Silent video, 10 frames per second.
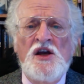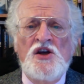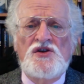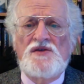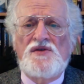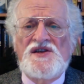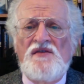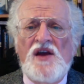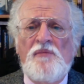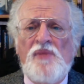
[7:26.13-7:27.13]
she's
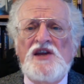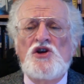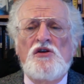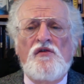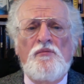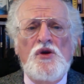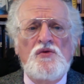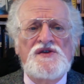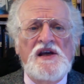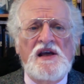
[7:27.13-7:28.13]
receiving a Bachelor of
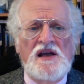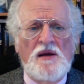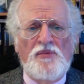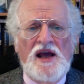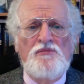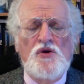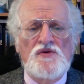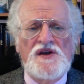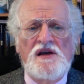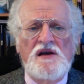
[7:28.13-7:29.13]
Music in Applied
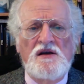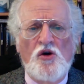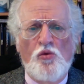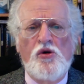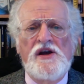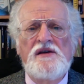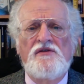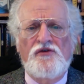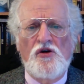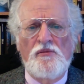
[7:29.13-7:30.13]
Music, oboe,
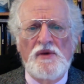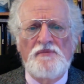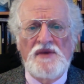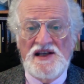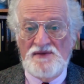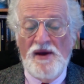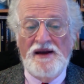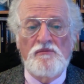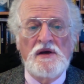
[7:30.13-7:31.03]
from Eastman.